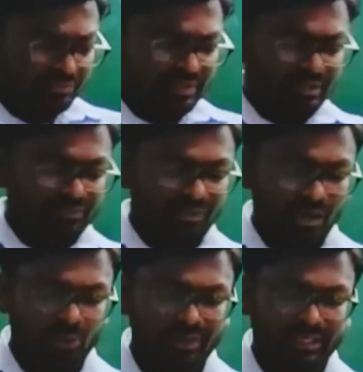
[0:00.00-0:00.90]
the
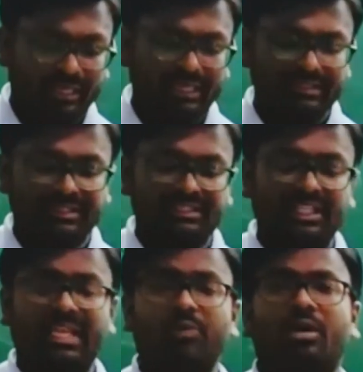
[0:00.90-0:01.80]
following reagents
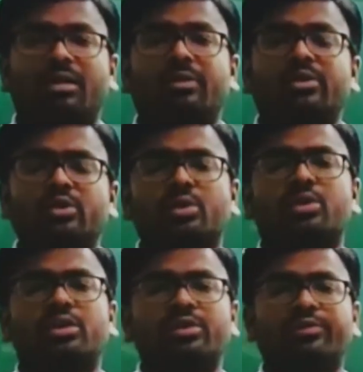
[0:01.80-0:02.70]
involve
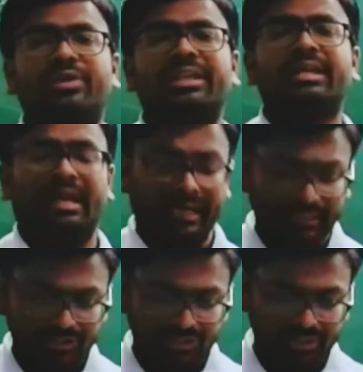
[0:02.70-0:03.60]
nucleophilic
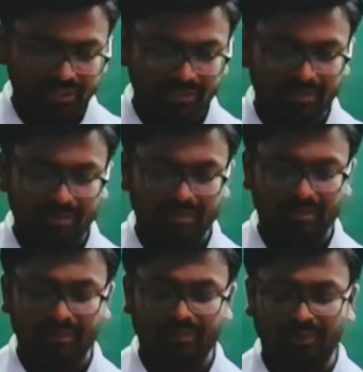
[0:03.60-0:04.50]
addition
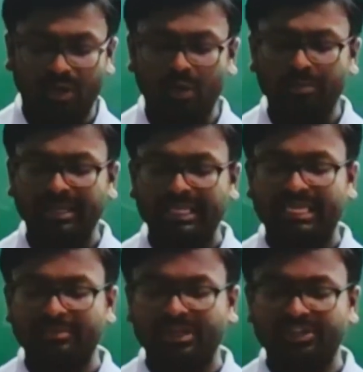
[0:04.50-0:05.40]
followed by
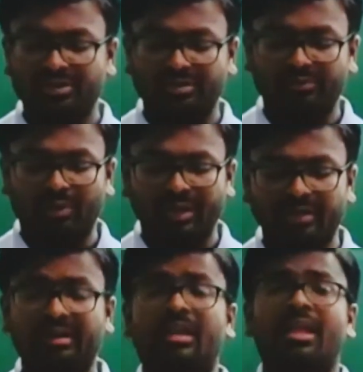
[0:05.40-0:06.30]
elimination of
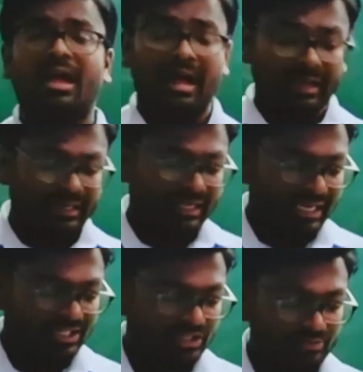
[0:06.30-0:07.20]
water on
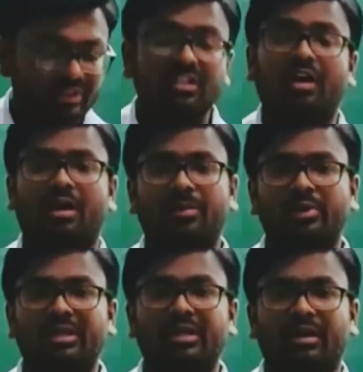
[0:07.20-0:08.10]
reaction with
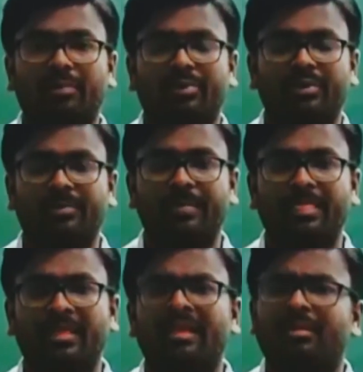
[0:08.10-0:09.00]
carbonyl compound?
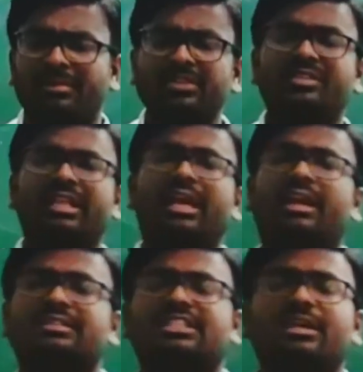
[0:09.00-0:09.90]
Means they are
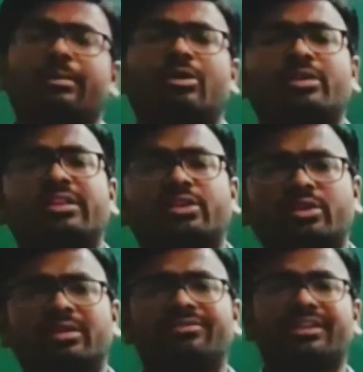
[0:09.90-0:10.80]
asking about the
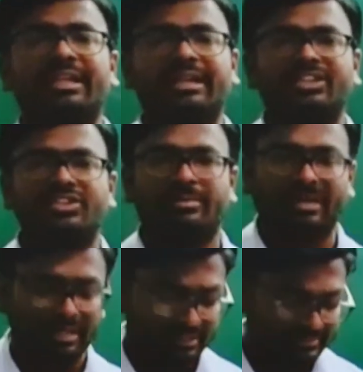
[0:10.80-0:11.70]
nucleophilic addition
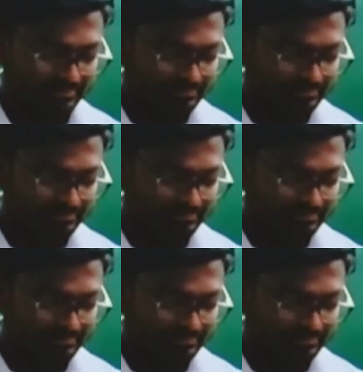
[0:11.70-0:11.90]
mechanism.